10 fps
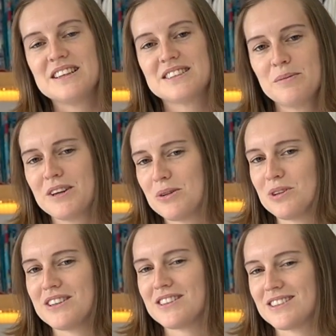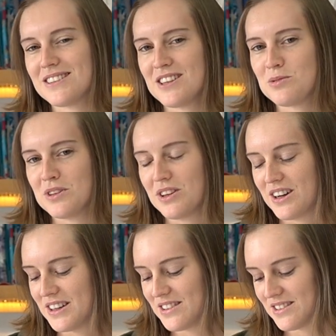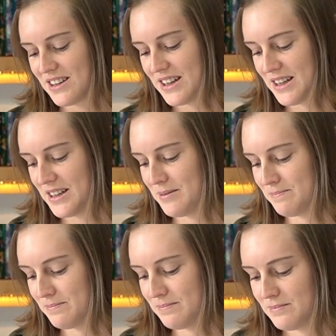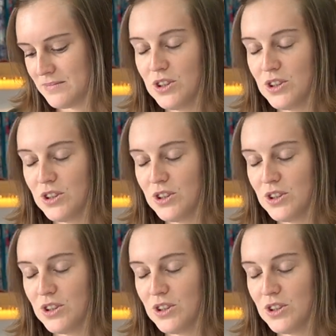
Something I wanted to discuss with you guys, um,